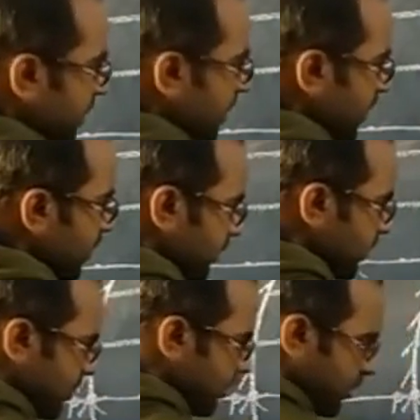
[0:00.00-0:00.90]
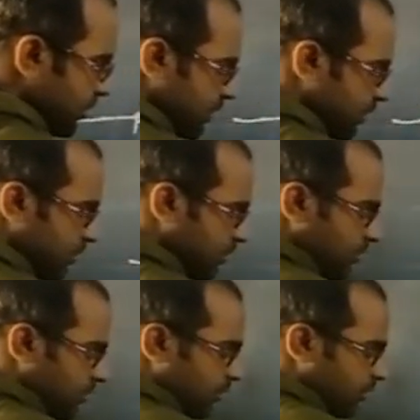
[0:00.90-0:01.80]
rays.
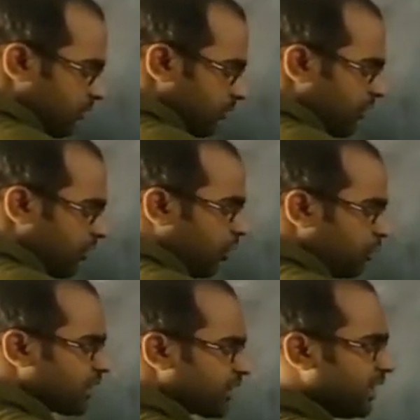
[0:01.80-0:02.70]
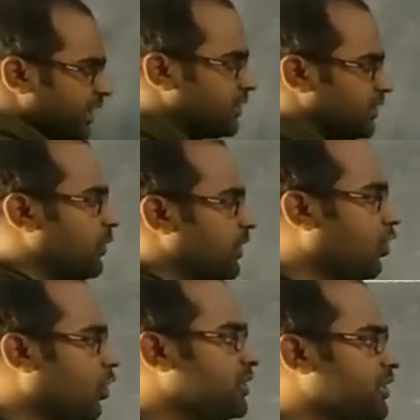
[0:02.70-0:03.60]
When the object
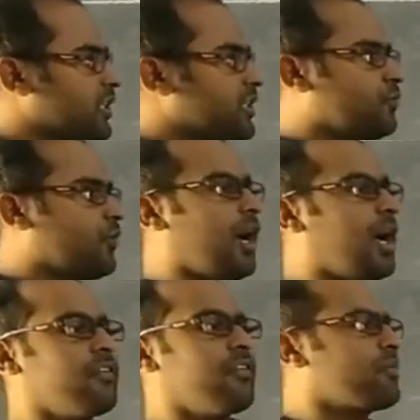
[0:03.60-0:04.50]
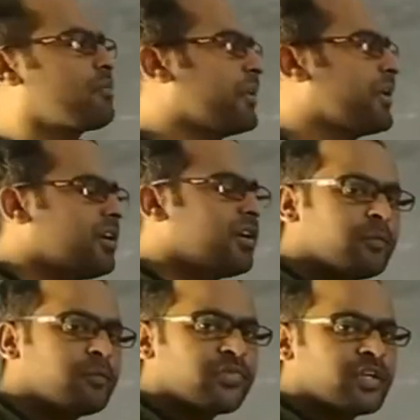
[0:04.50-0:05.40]
is far away from the
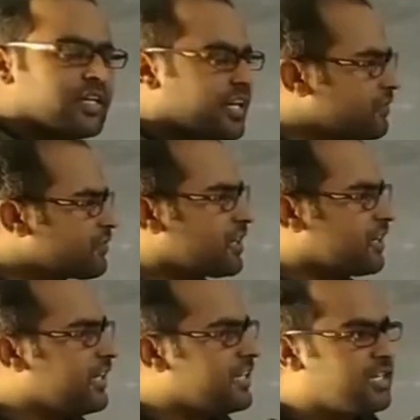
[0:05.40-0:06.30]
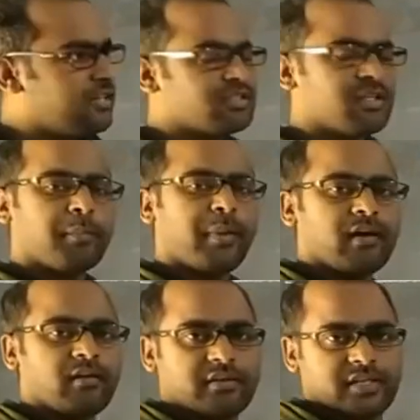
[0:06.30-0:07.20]
mirror, definitely it gives
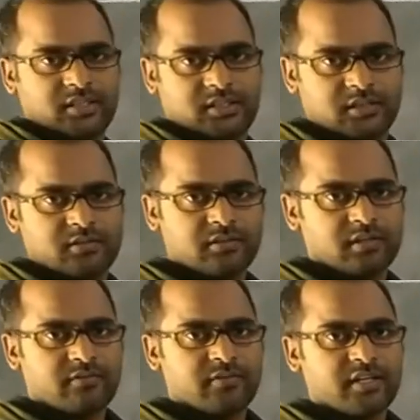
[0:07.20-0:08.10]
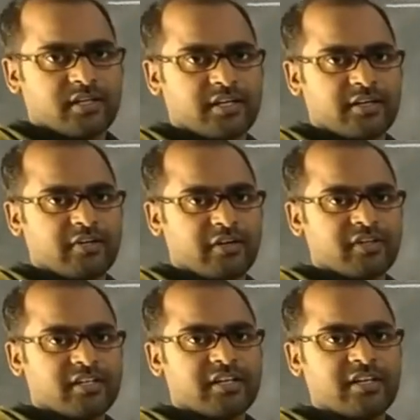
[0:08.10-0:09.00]
parallel rays. Definitely
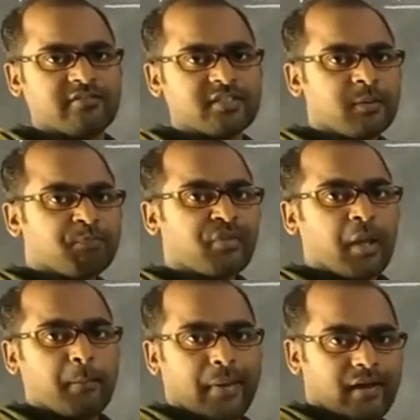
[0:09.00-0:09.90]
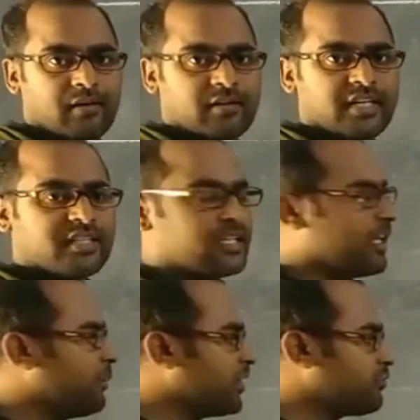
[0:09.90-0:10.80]
it gives a parallel rays,
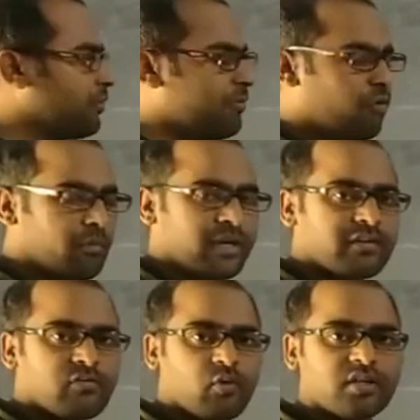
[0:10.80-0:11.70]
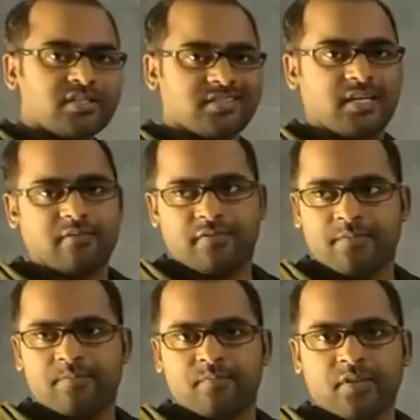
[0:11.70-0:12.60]
and the image will be formed at focus
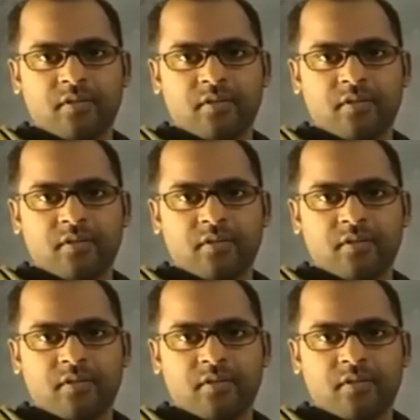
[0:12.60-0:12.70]
itself,